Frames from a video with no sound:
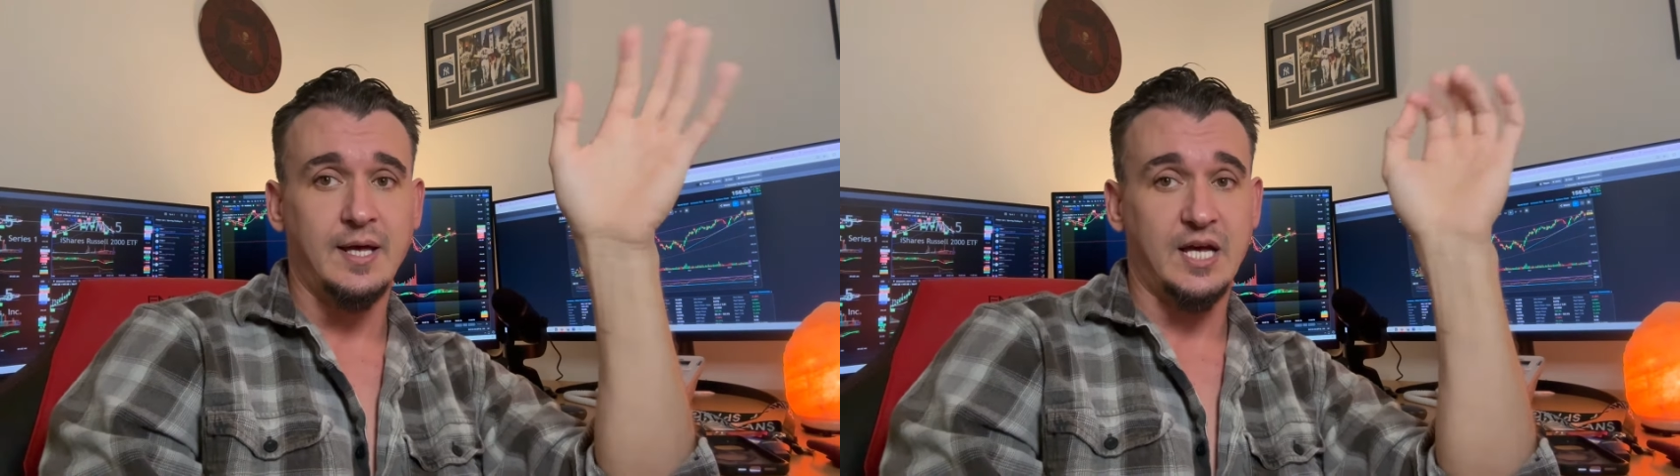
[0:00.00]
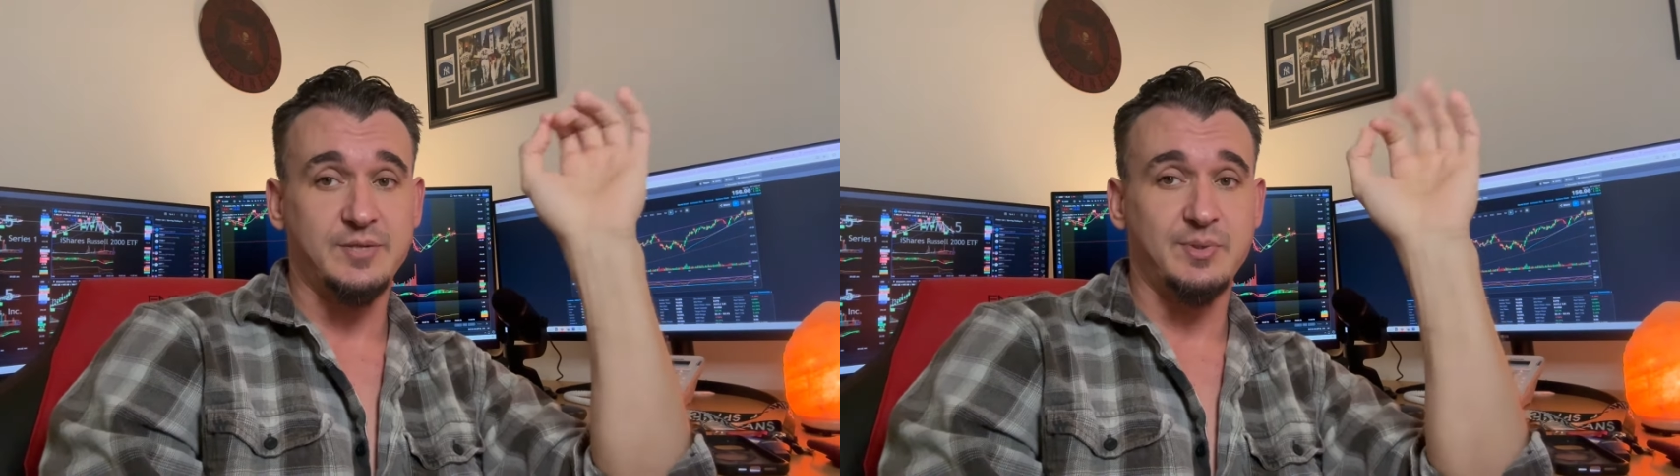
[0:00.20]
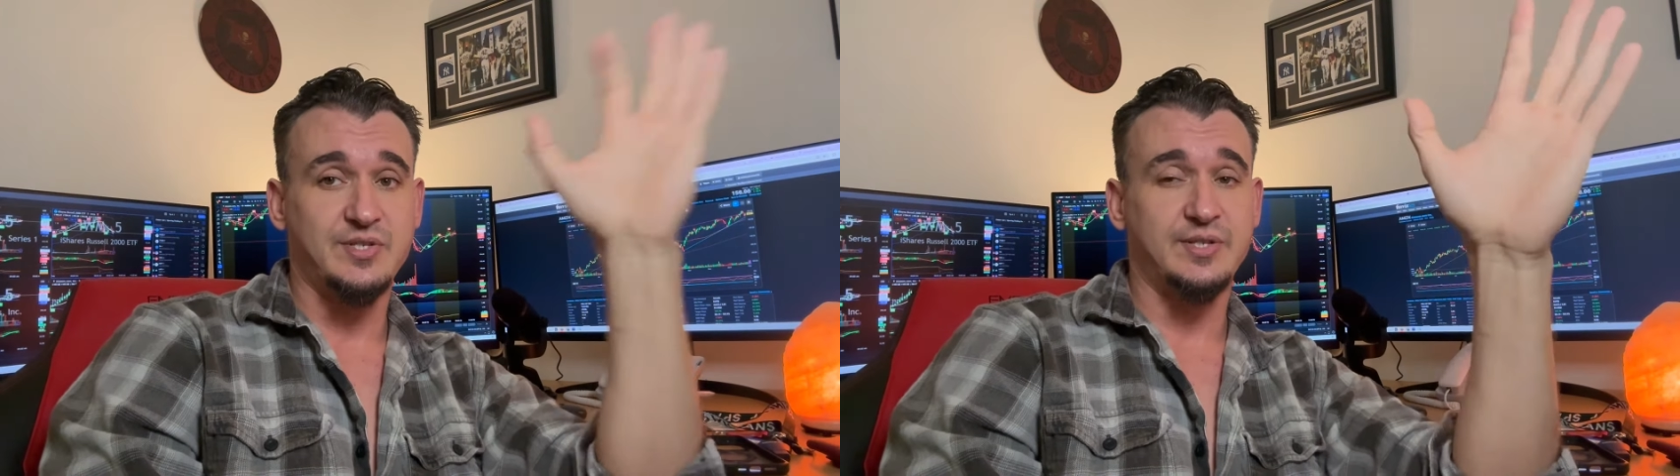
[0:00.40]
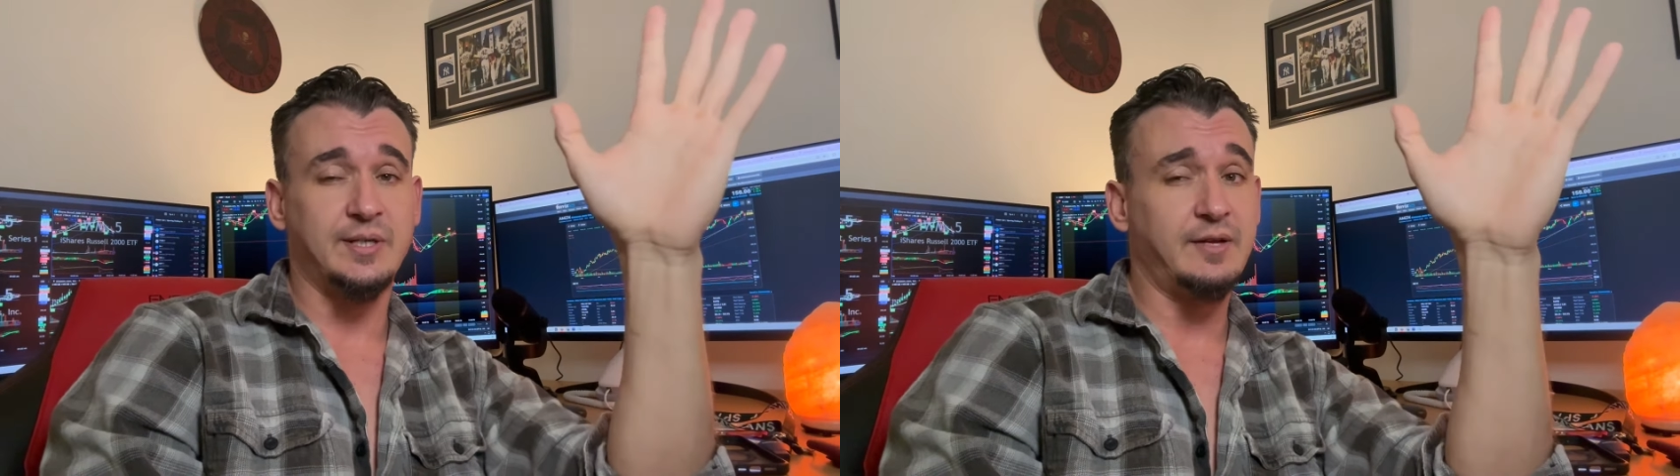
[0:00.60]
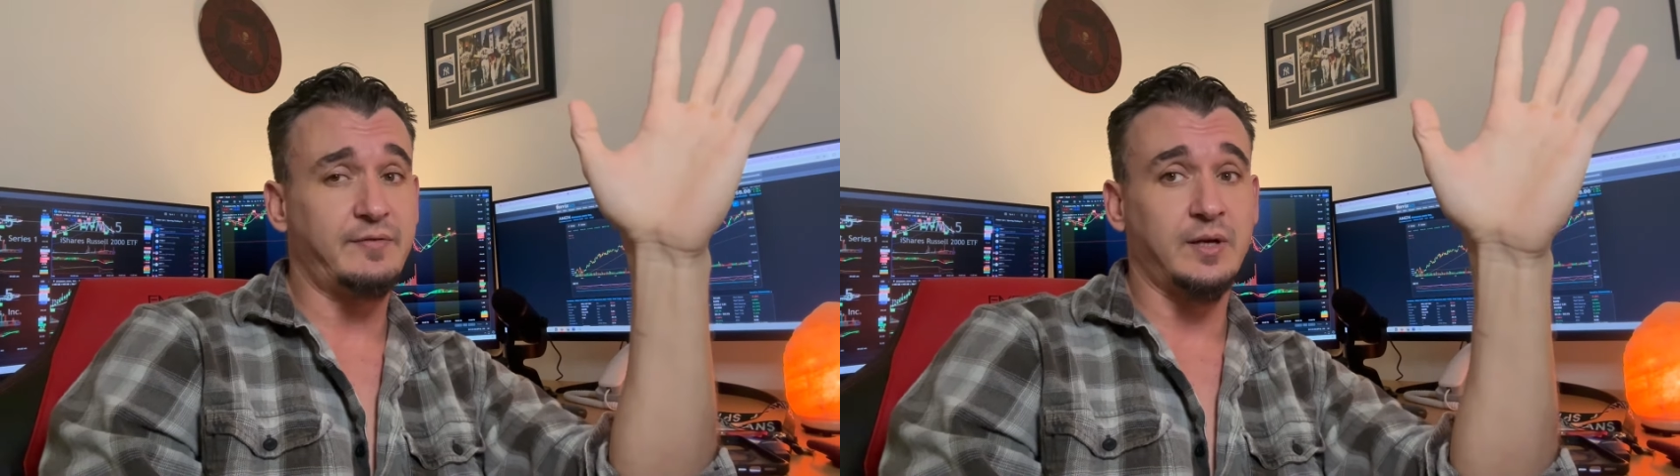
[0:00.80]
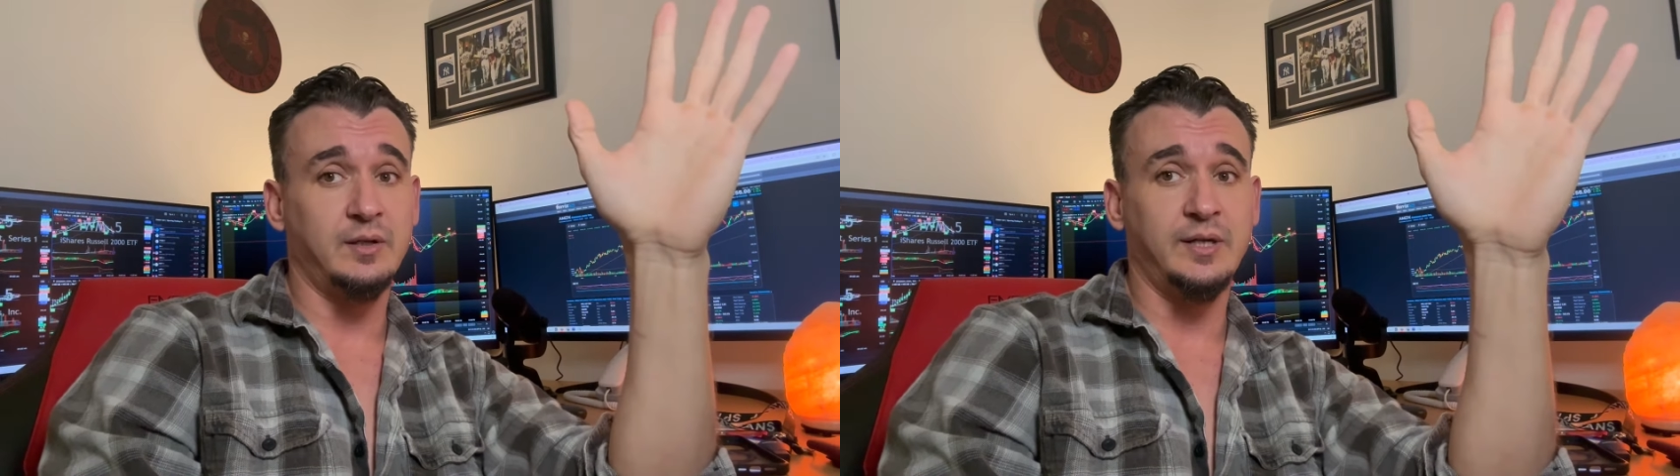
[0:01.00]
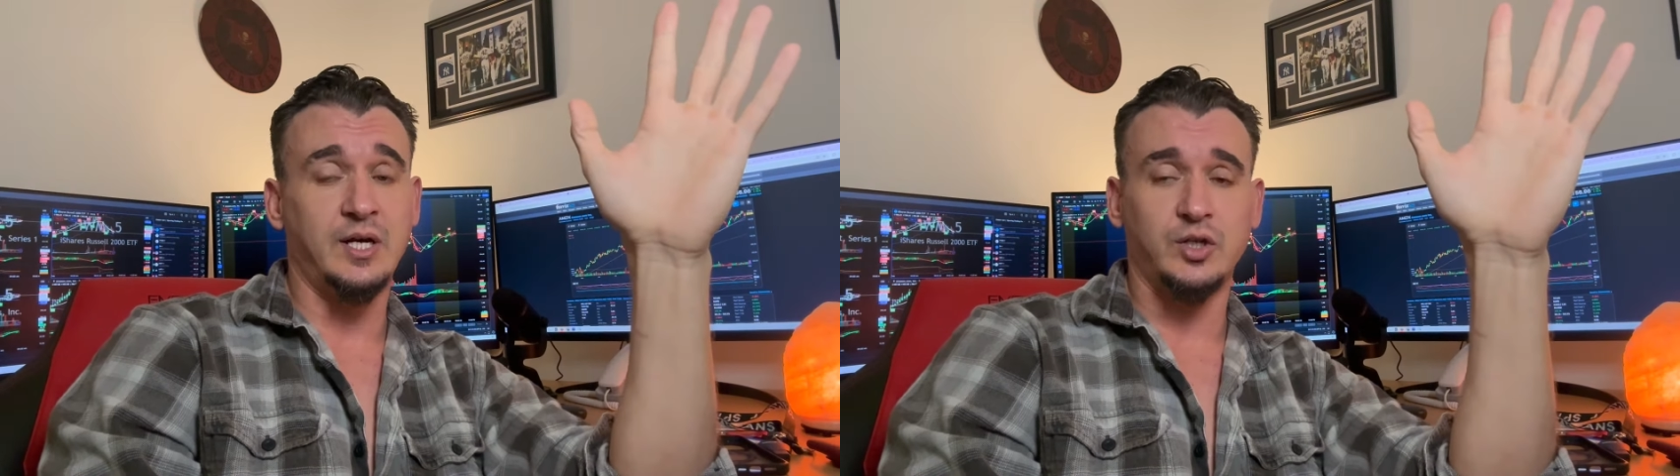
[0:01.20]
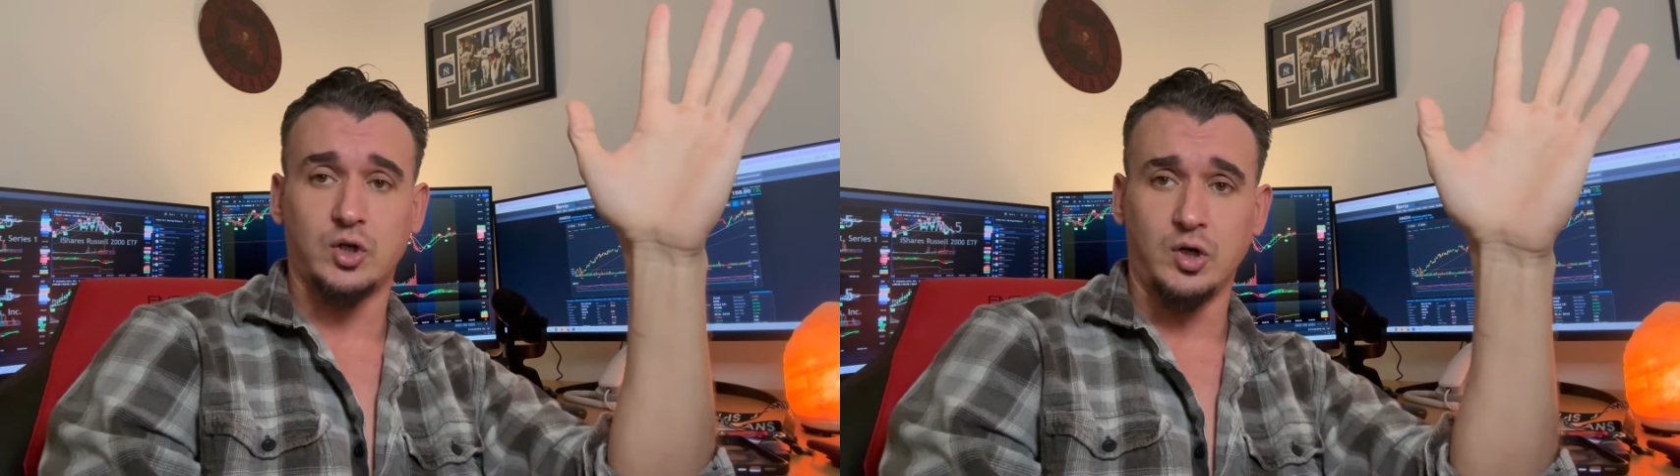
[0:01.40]
has been significantly
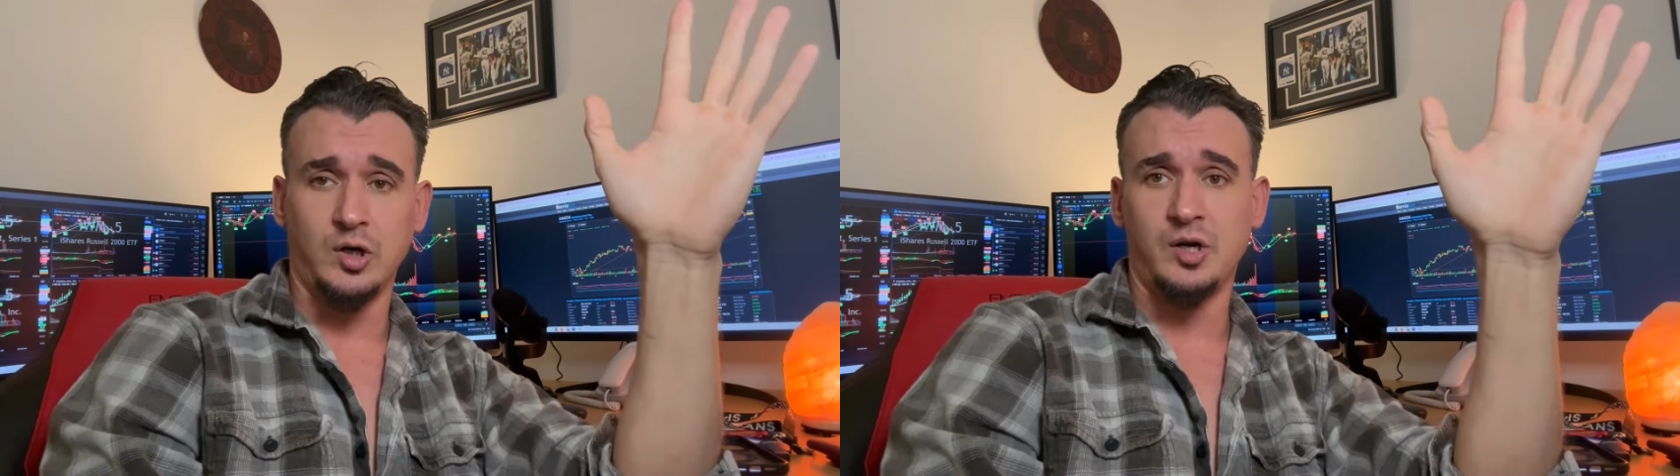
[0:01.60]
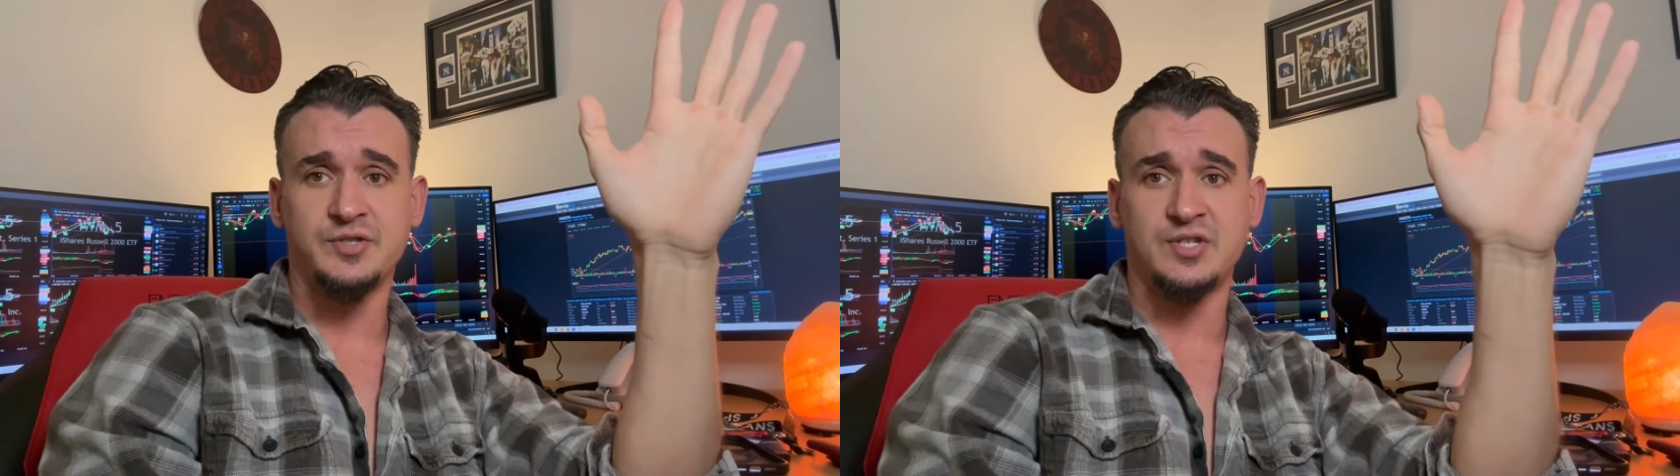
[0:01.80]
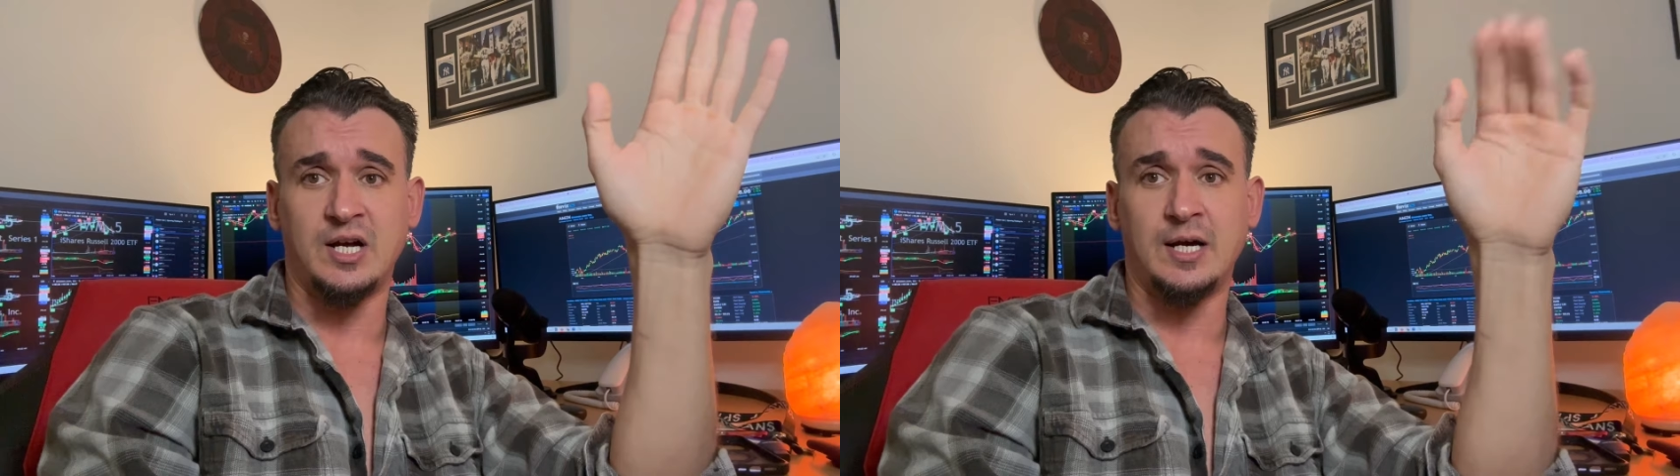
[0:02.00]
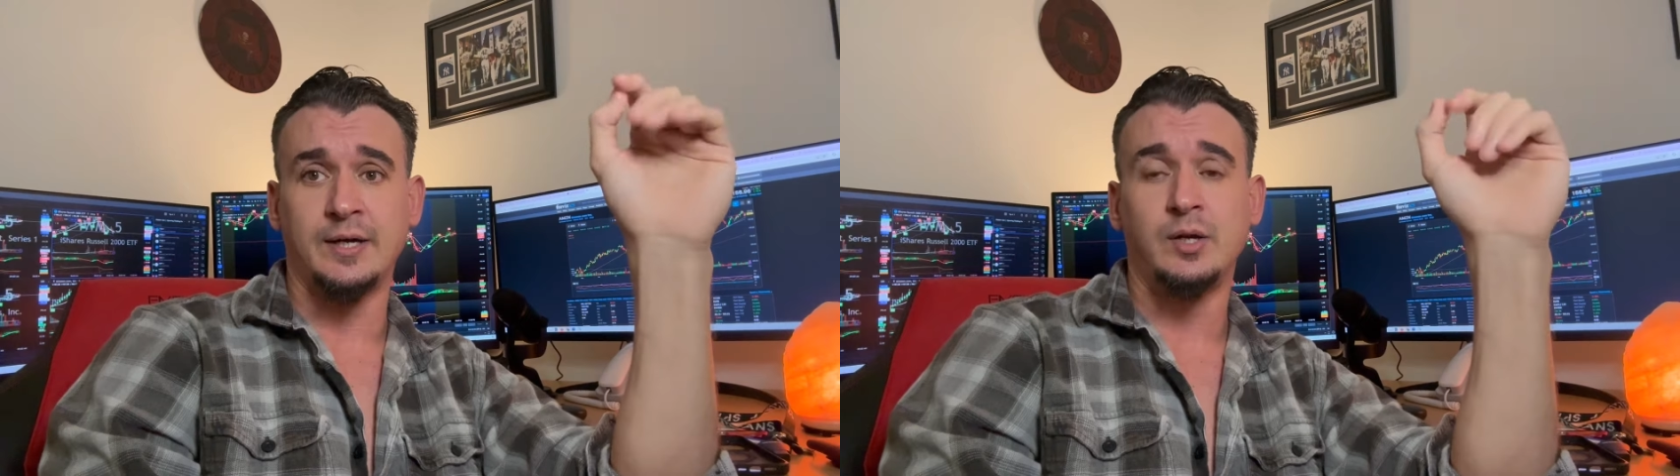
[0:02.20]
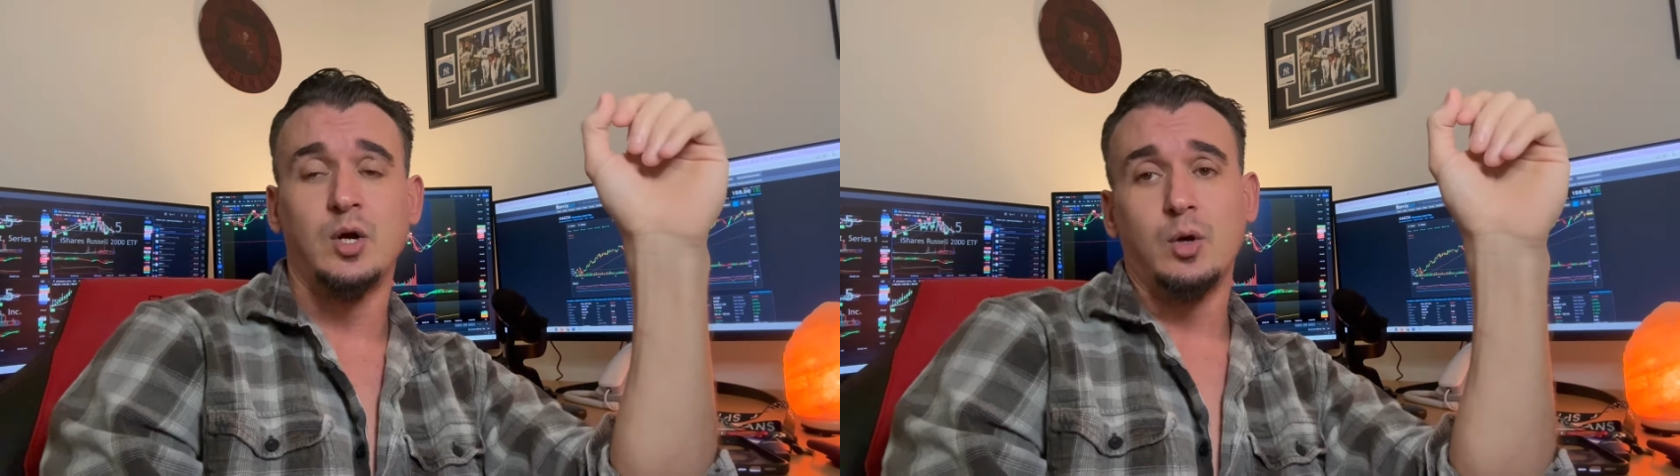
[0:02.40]
on the call side